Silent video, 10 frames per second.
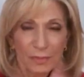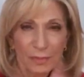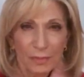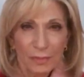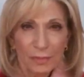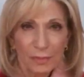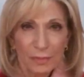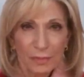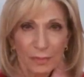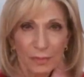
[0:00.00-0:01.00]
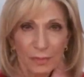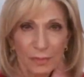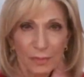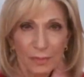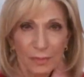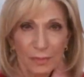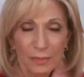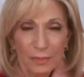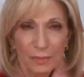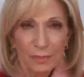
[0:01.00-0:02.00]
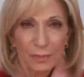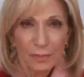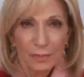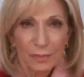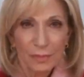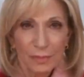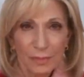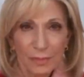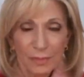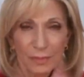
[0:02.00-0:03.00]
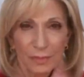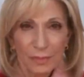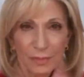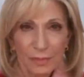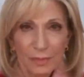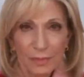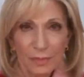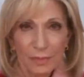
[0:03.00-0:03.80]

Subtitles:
The person shown says nothing.